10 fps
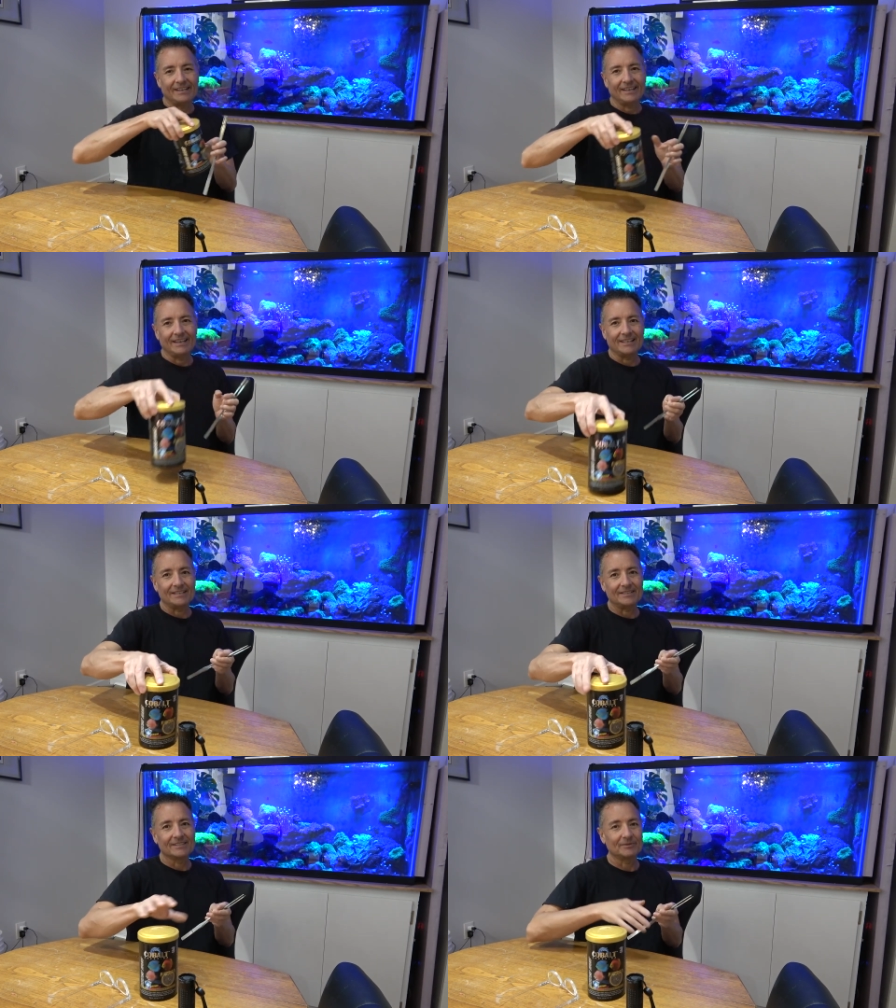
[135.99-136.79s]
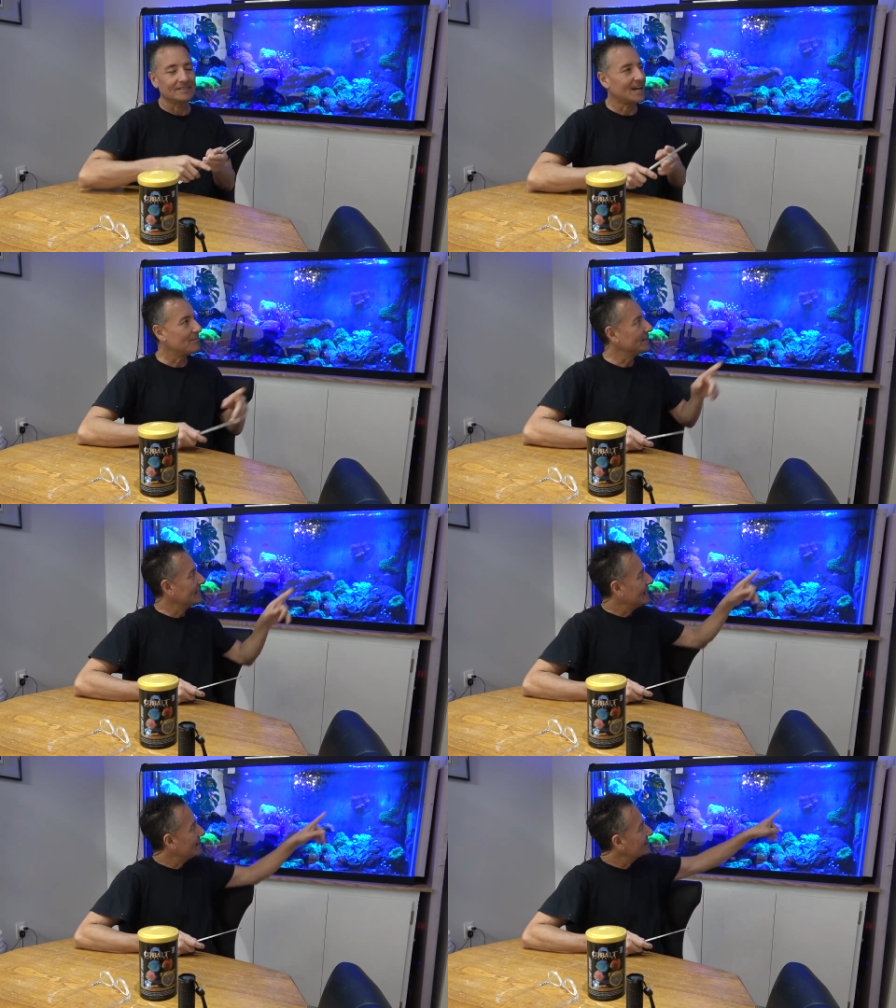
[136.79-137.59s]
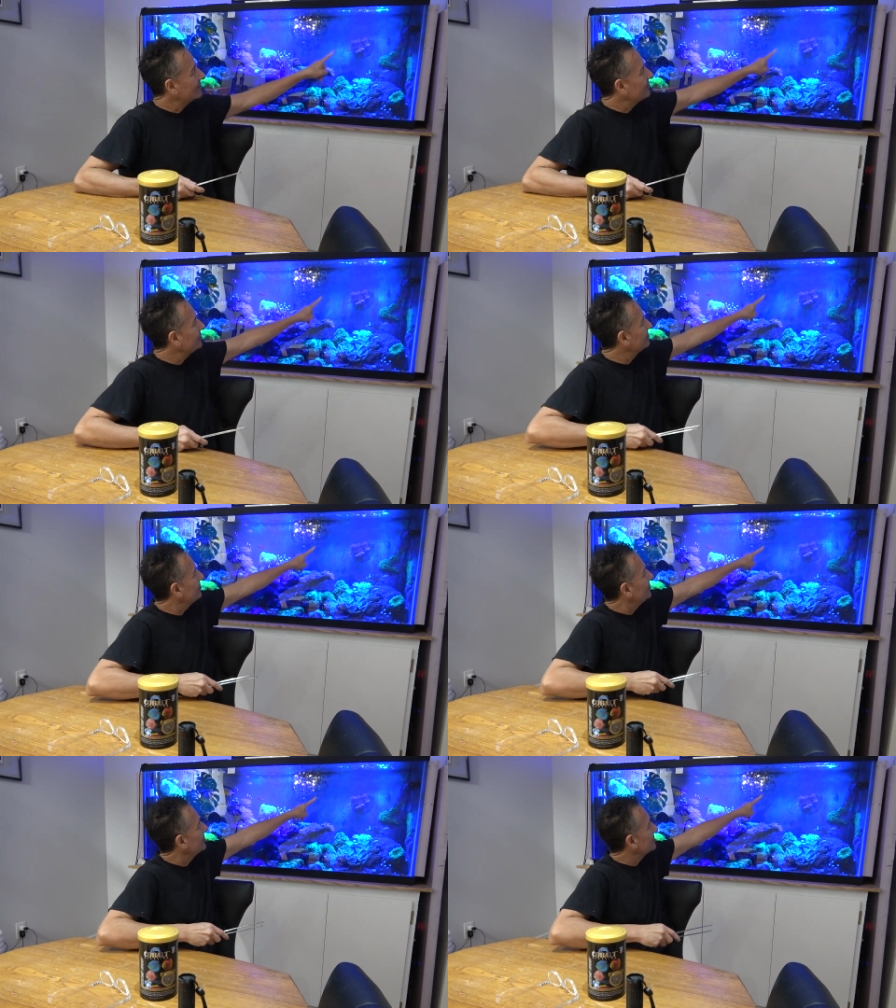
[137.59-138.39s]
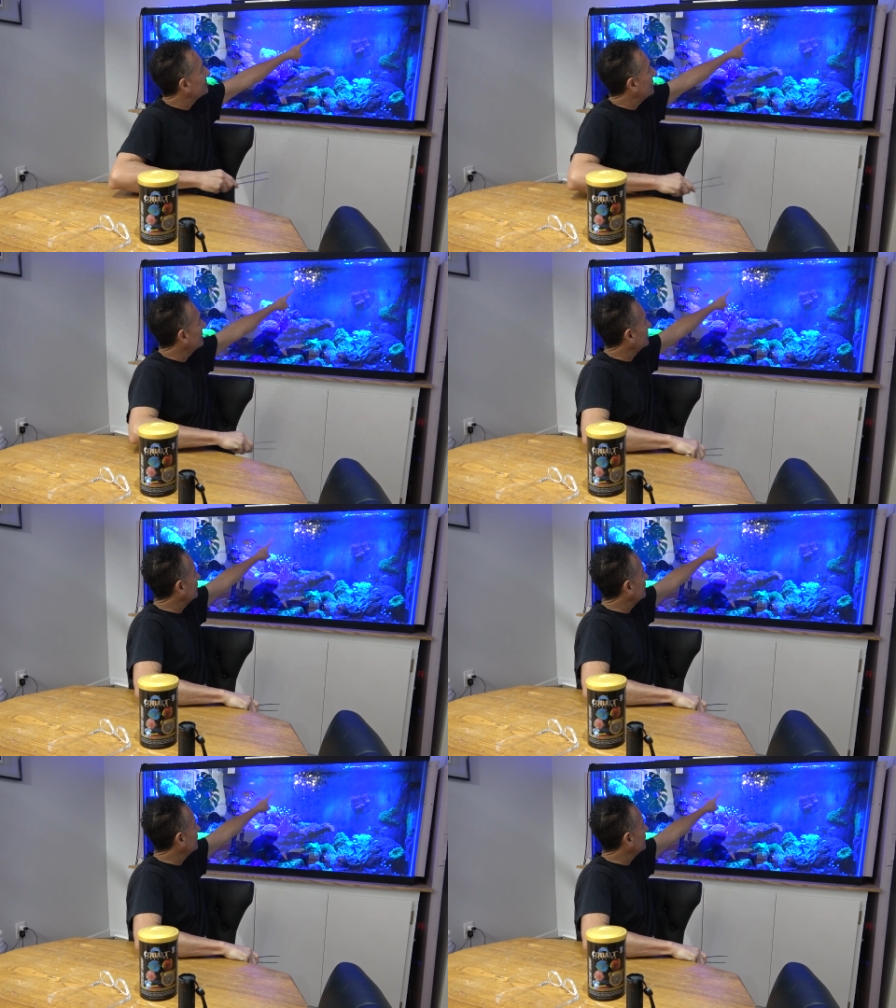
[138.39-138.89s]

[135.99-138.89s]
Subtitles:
And so what's happening now is the food floats along